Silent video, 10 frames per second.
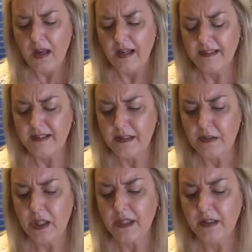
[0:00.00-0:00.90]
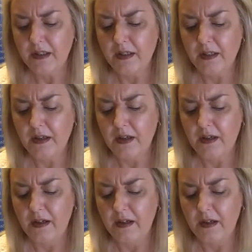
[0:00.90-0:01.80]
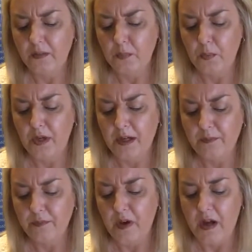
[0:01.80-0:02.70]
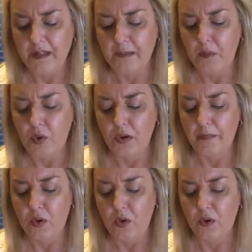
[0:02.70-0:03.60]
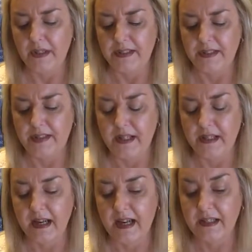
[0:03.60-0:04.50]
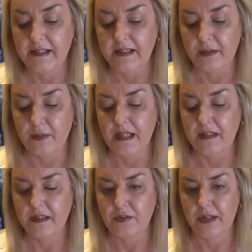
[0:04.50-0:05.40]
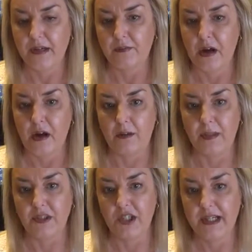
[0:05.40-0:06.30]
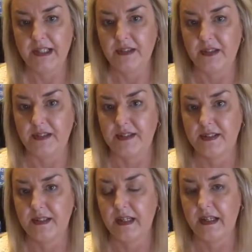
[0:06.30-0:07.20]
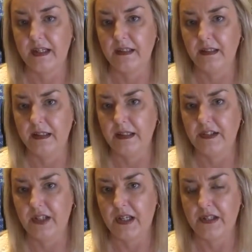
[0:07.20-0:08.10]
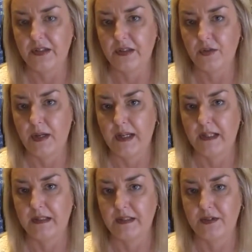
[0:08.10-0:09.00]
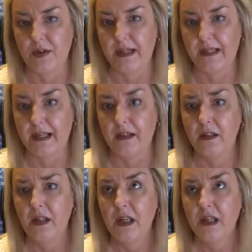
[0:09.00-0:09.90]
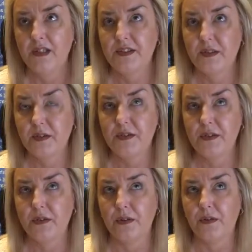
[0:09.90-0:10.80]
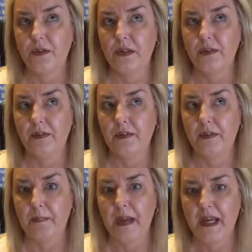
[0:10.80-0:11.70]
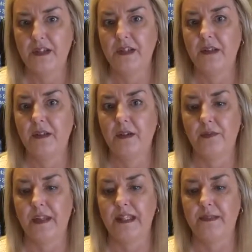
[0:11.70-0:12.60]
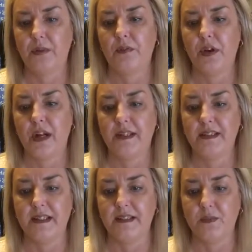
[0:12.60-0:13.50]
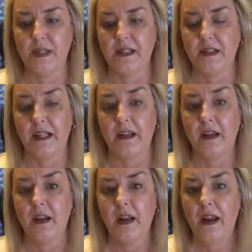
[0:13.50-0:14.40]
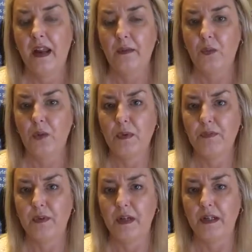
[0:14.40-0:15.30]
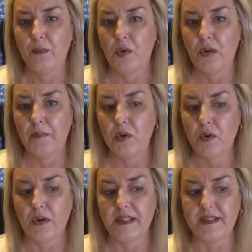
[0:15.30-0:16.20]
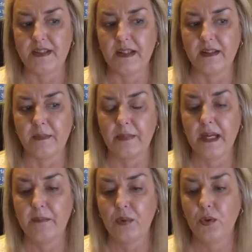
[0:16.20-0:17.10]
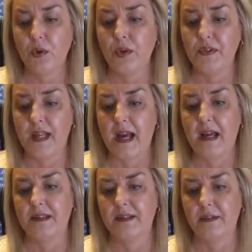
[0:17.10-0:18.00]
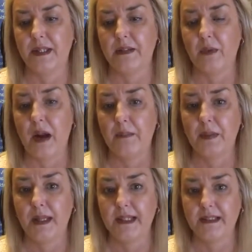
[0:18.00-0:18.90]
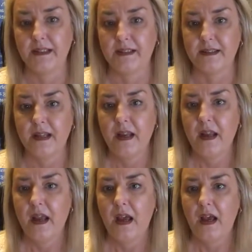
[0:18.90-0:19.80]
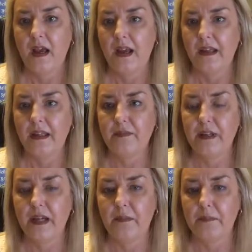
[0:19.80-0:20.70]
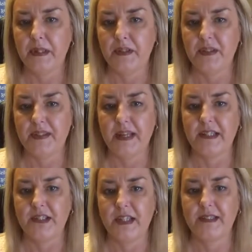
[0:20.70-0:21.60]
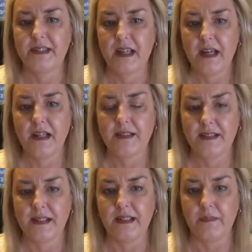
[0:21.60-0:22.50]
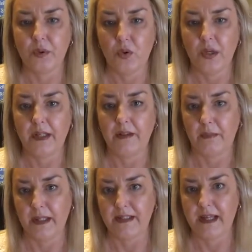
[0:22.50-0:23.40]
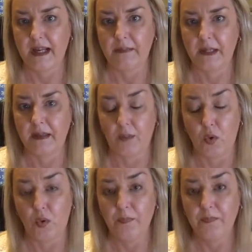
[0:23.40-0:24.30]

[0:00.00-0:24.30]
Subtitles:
And so what I'm finding more and more is that as the regulatory environment changes in education and training in Australia, so too the passion of these providers is dwindling. And what we're finding more and more is that the people whose hearts are in the right places are giving up because they just can't see the point in the red tape anymore.